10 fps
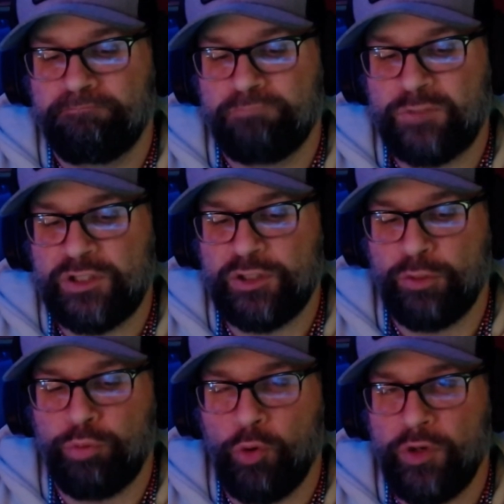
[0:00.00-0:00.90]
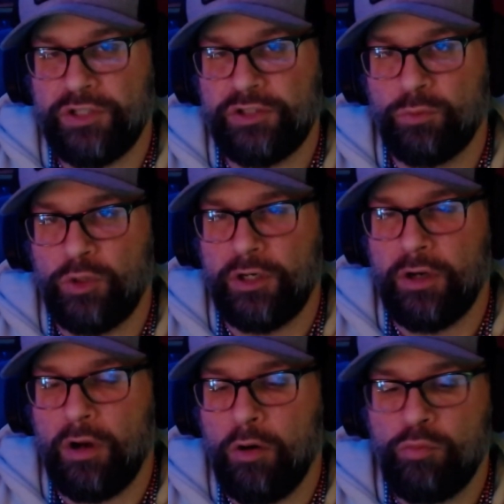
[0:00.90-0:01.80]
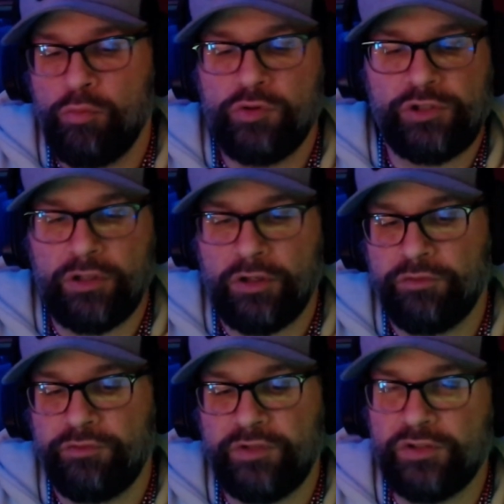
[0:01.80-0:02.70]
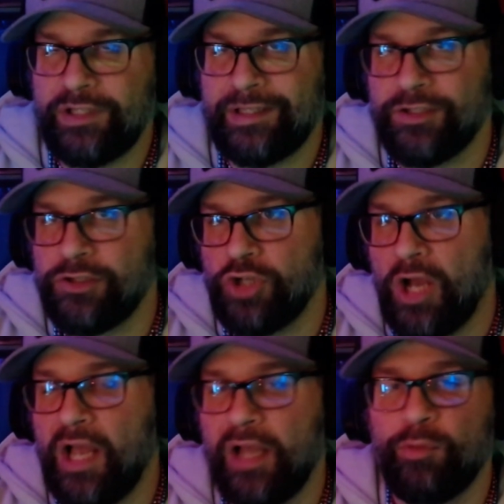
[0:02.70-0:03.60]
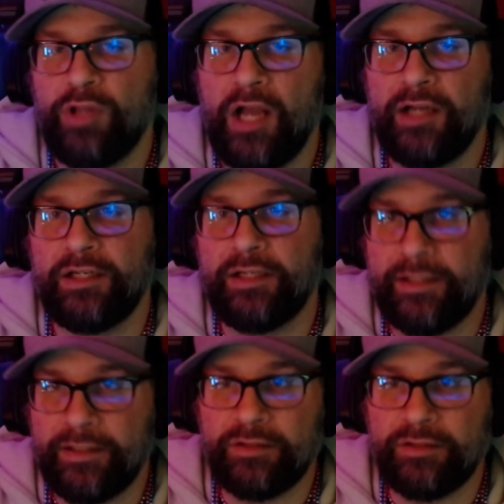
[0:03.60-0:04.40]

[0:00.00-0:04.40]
to the point to where it almost feels like a job logging in.